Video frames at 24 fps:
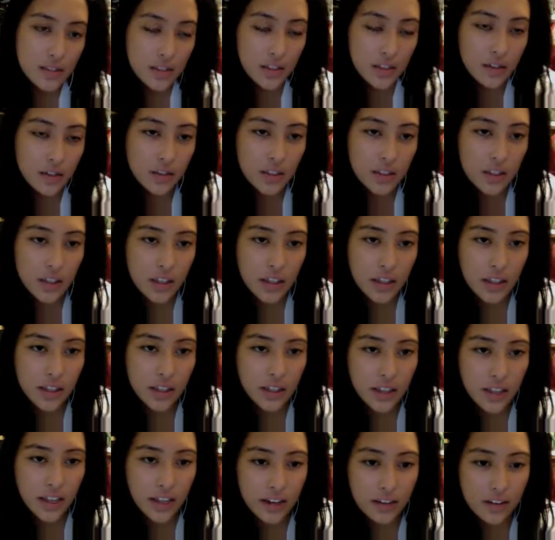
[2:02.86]
the only thing I
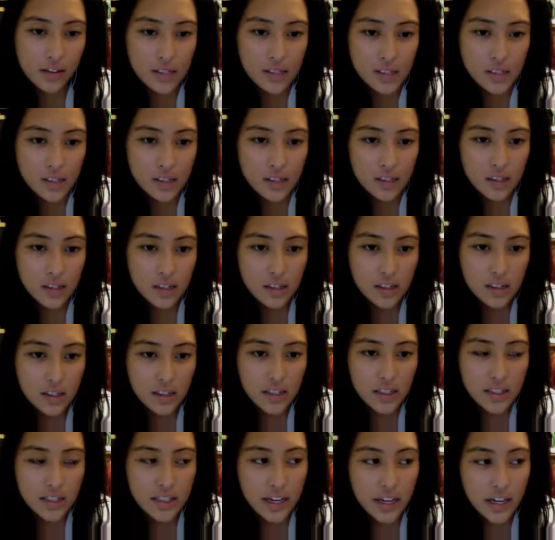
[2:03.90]
didn't like was
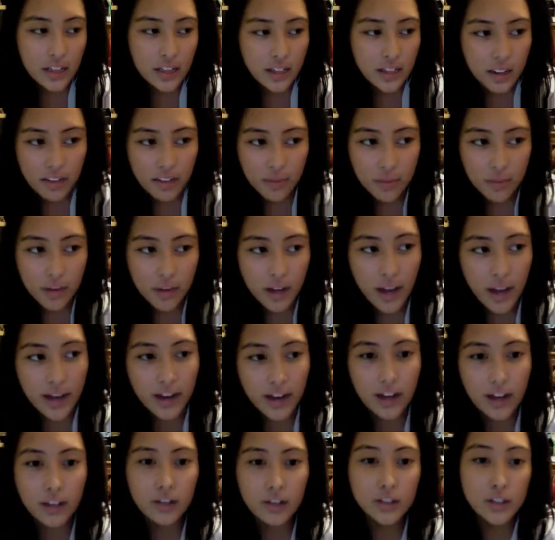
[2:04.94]
Second Life, but I
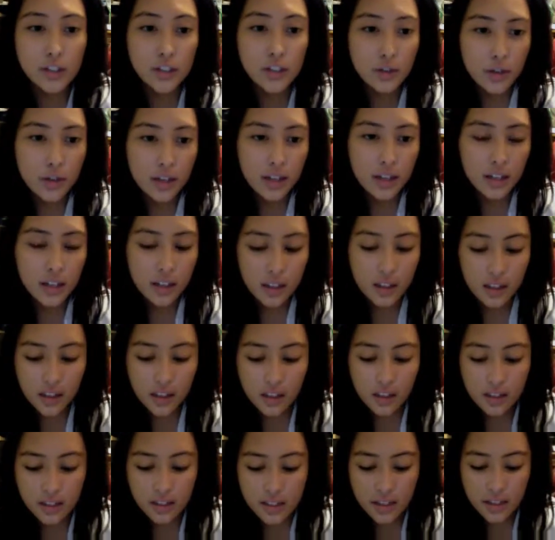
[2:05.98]
got used to it.
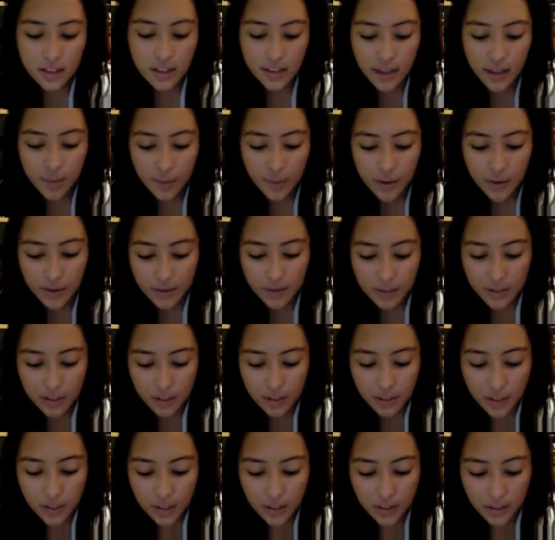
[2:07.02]
It's not that bad once
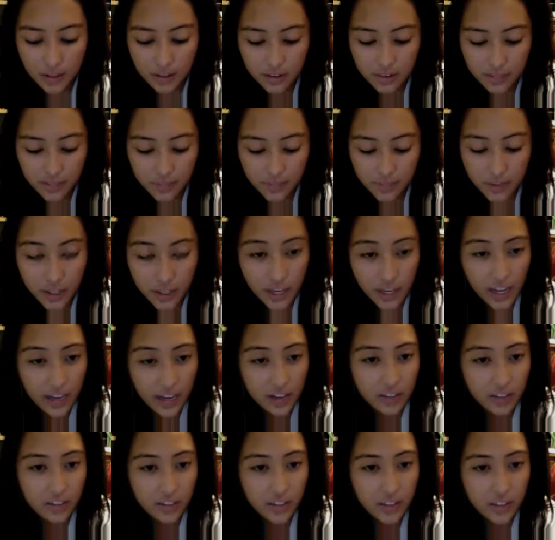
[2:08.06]
you get a
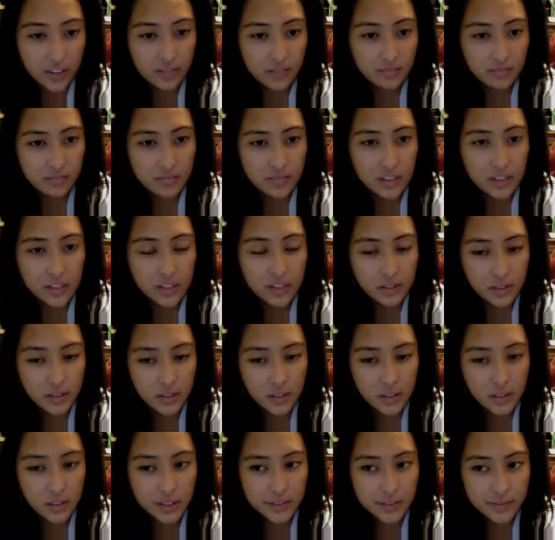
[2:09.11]
hang of it. It's
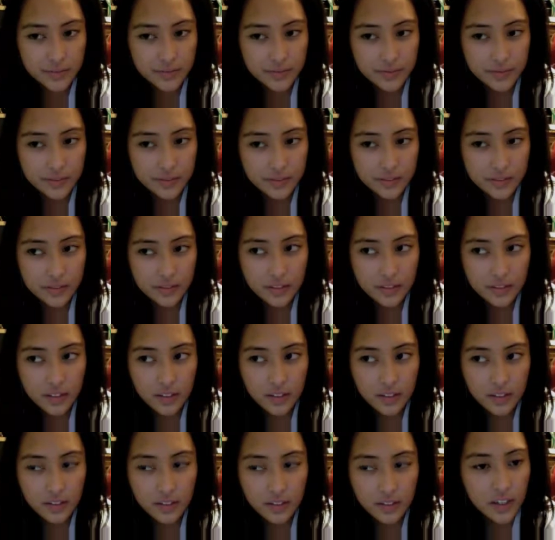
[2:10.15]
really a
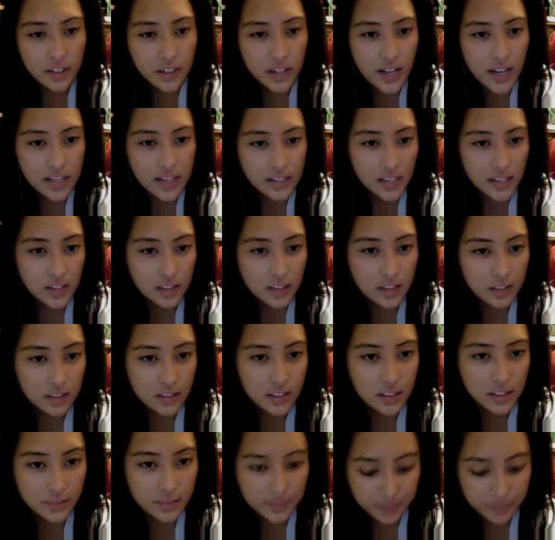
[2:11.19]
fun class, actually.